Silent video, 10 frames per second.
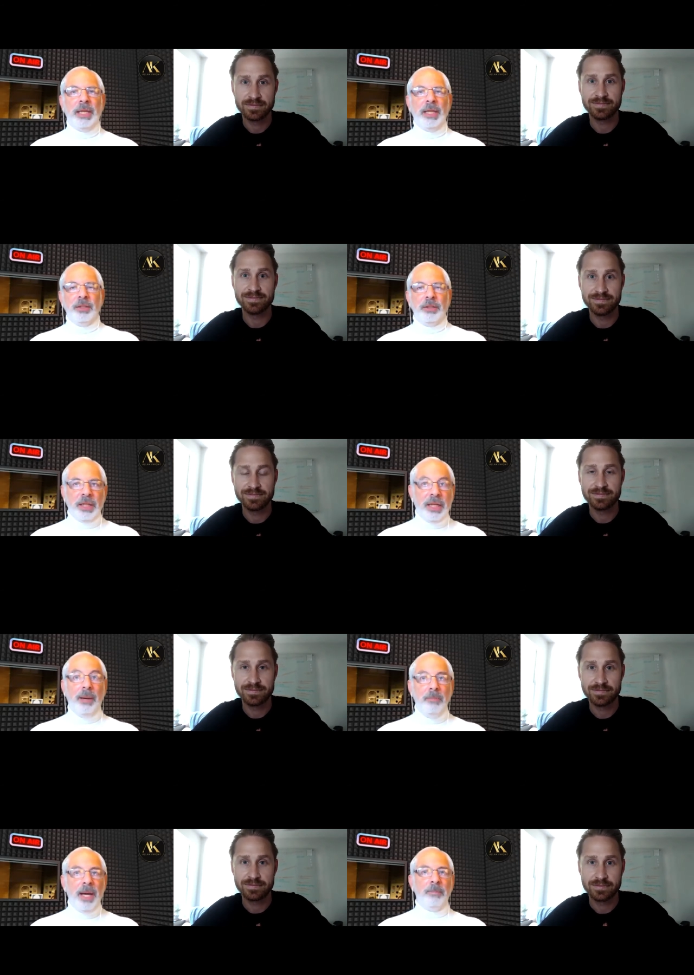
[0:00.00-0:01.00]
Speaker 1: hmm. to
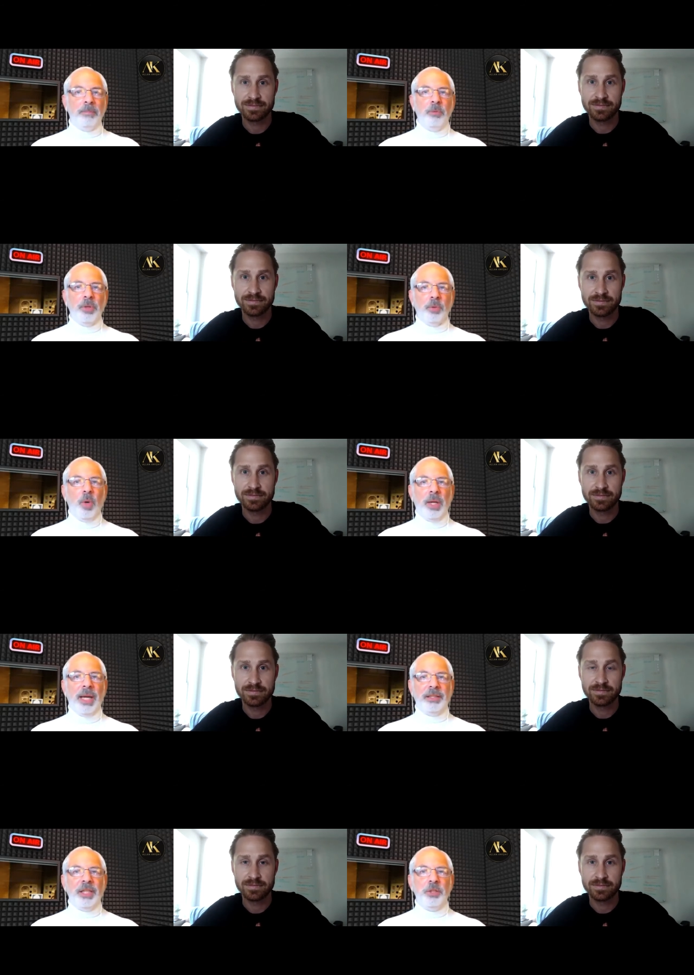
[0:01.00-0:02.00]
come up with what
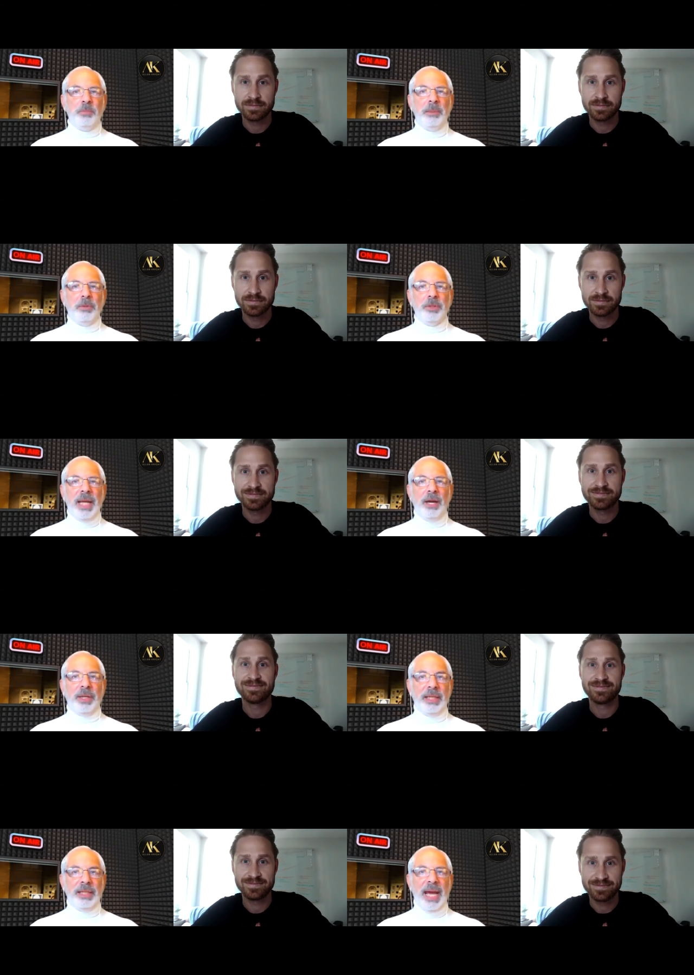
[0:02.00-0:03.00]
I teach people now
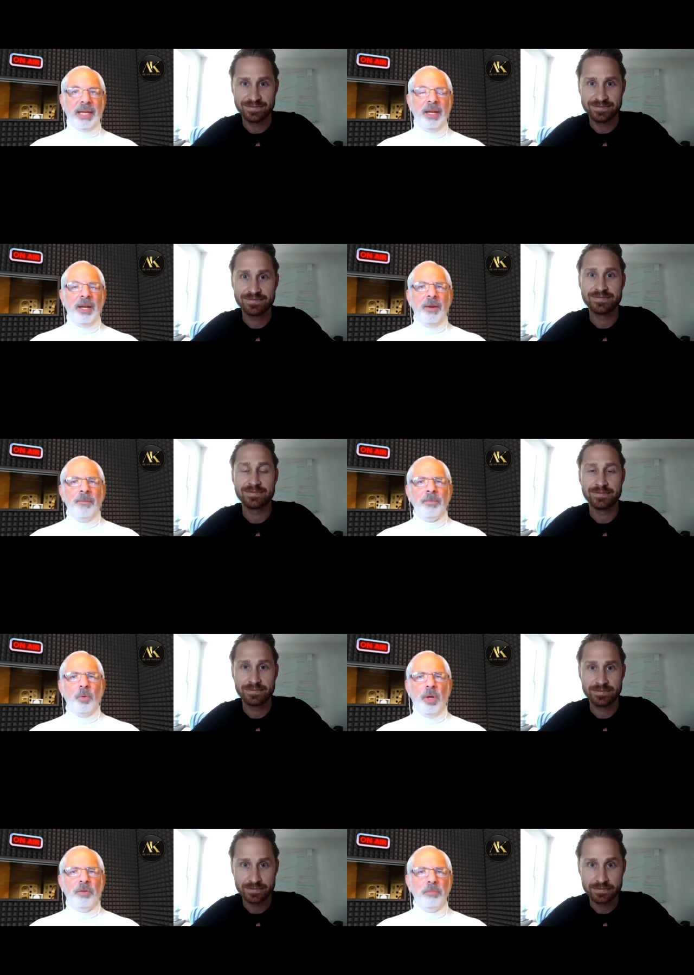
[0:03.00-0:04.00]
in that
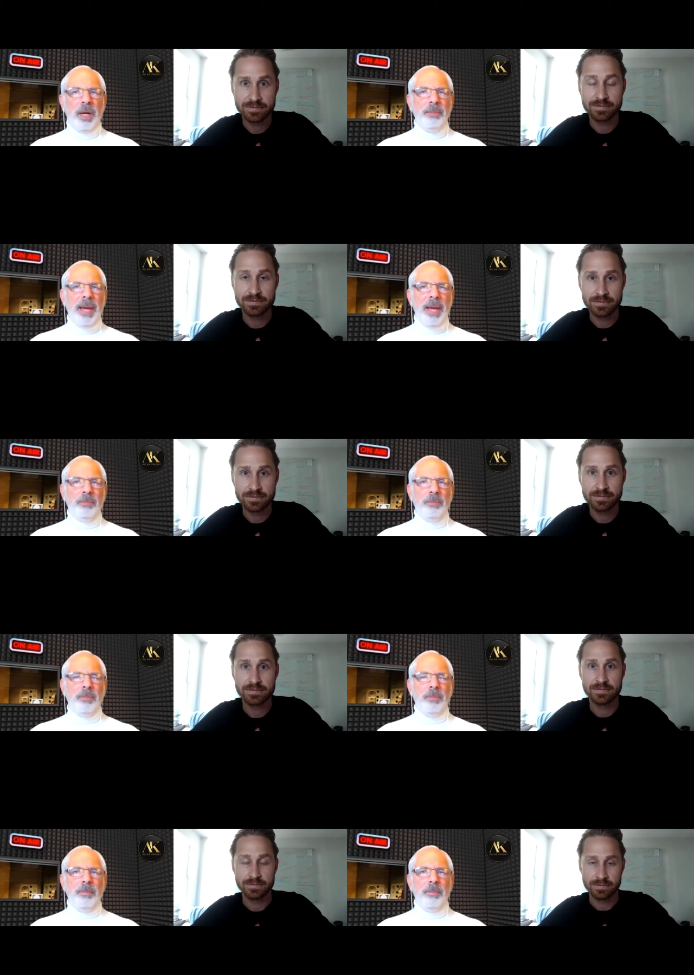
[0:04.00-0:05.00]
one of my
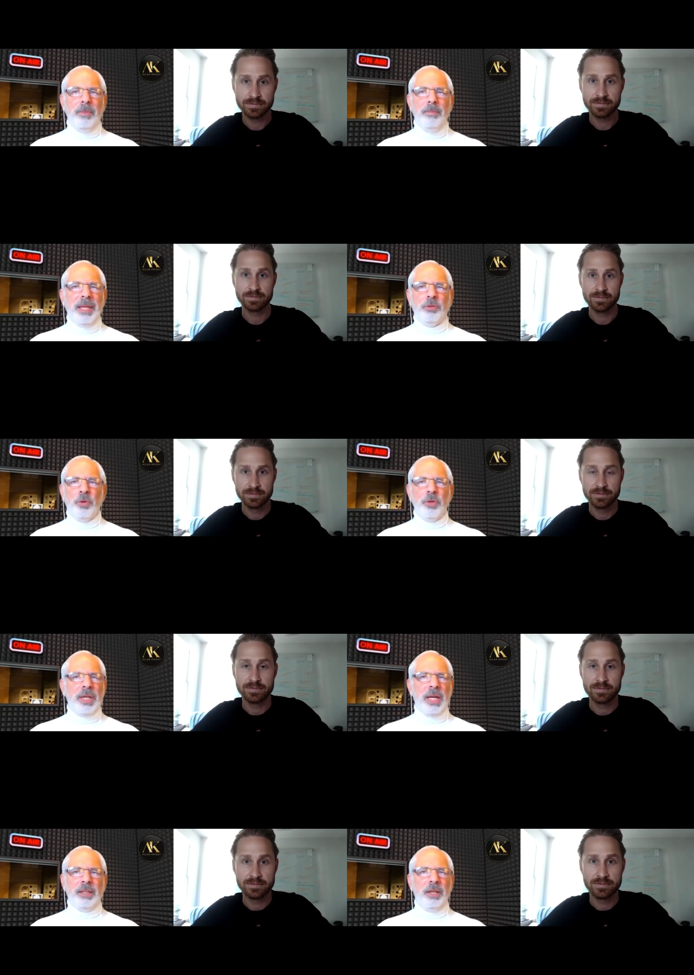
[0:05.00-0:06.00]
mm-hmm. mentors
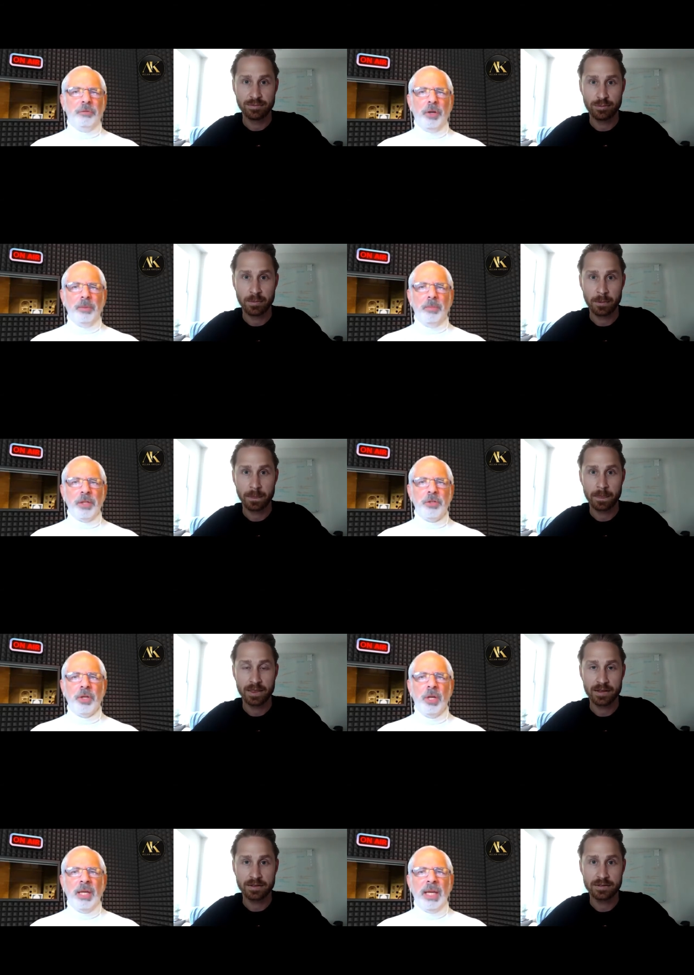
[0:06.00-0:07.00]
that I mm-hmm. love very much
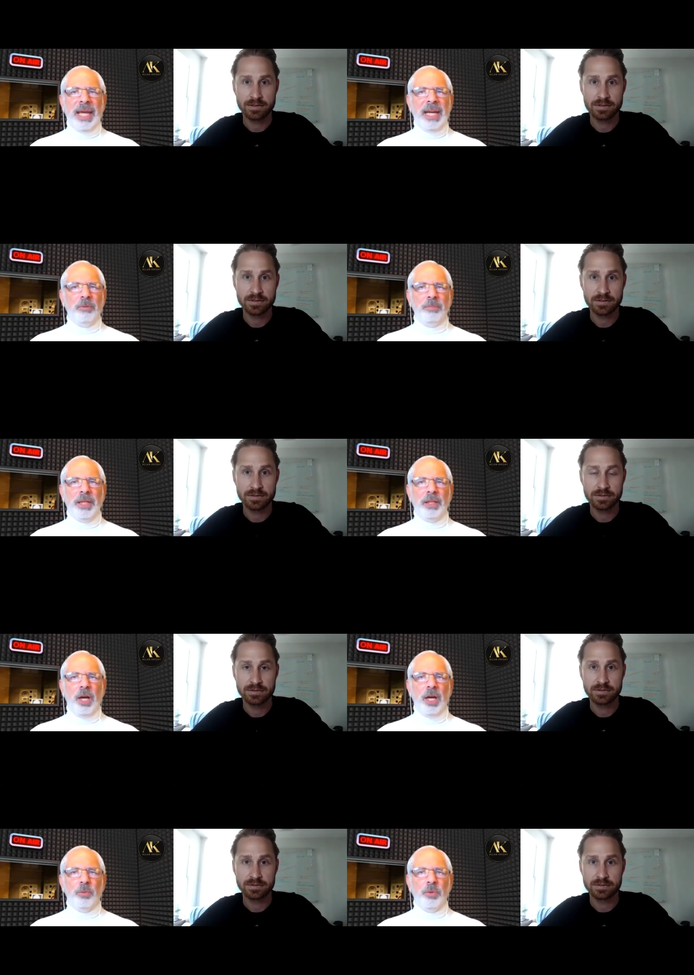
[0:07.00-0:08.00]
and helped me a
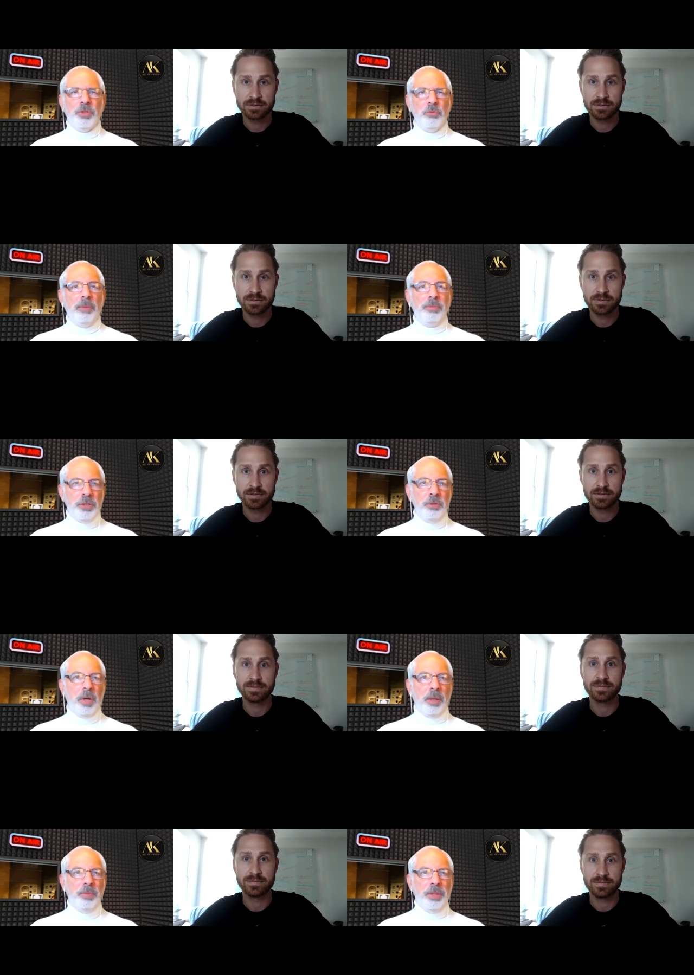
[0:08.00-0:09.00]
lot was Ram Dass. You
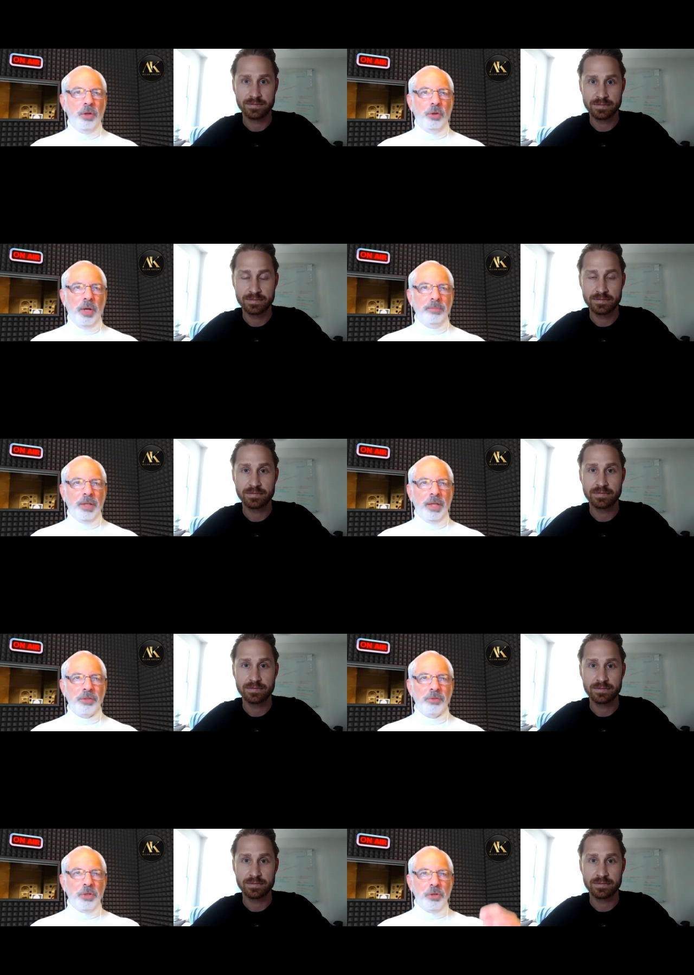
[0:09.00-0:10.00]
probably know Ram
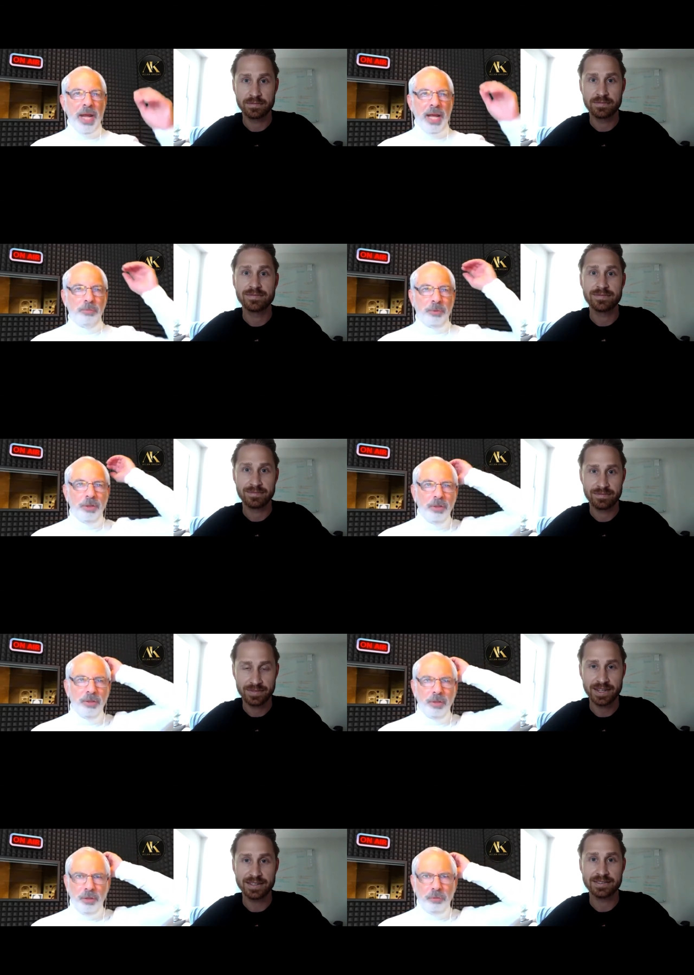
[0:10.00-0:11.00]
Dass, Richard Alpert. Are
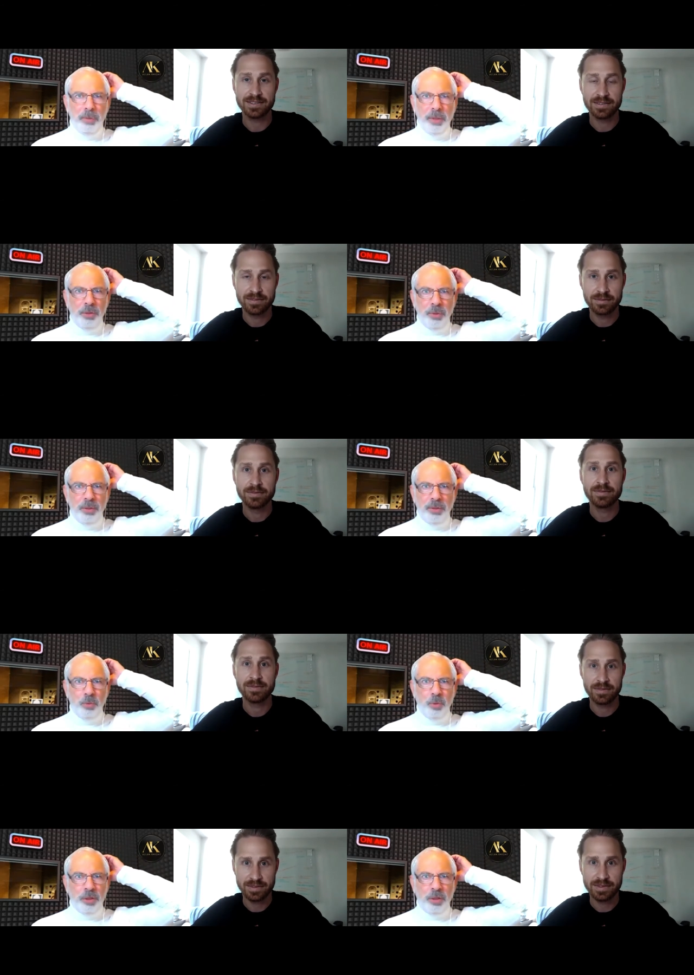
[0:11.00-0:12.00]
yeah. you familiar with his
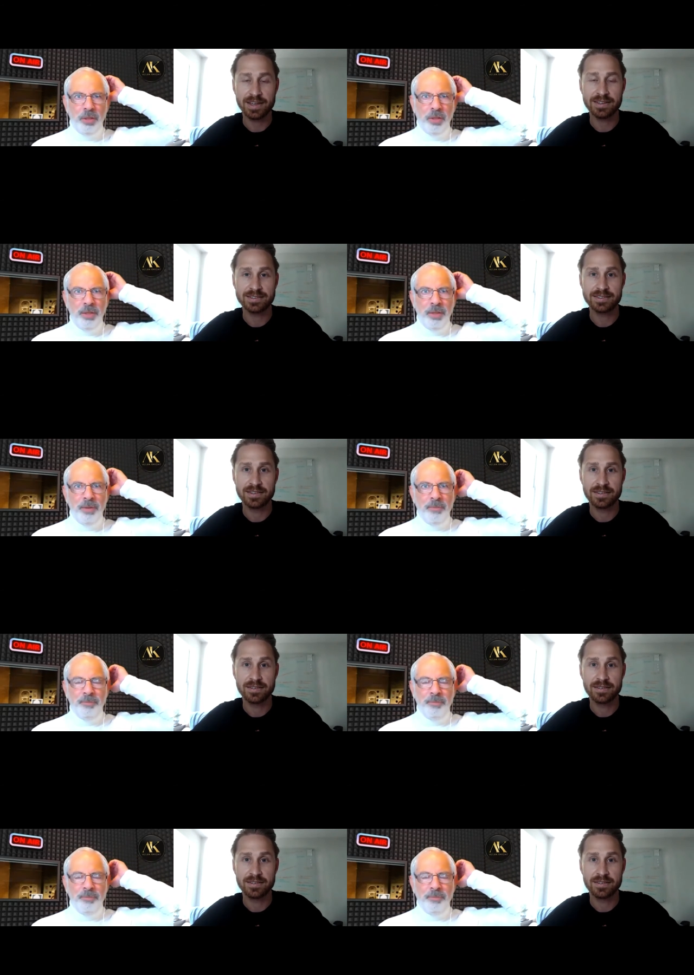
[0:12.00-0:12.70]
work? Yes.